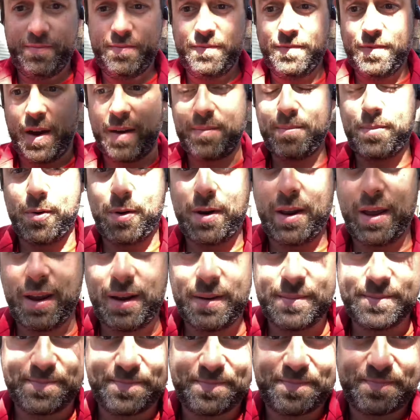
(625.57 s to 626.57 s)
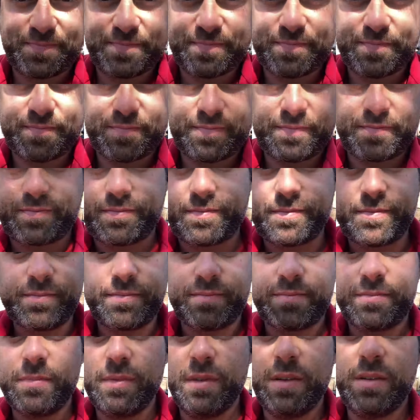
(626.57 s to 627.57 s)

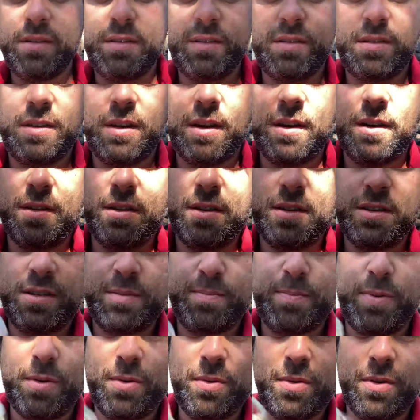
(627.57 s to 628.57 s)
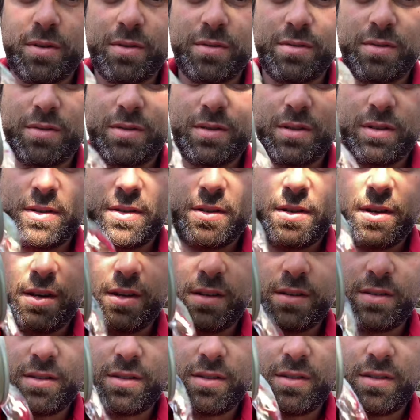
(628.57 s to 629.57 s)
5.8. Let's see how this pours and
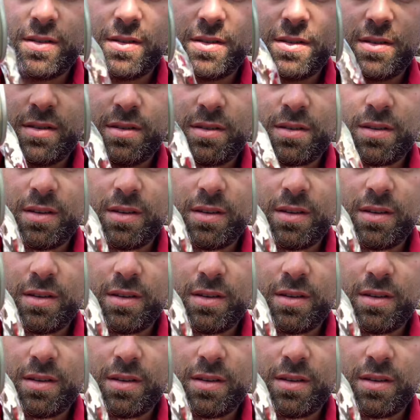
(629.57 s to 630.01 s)
tastes.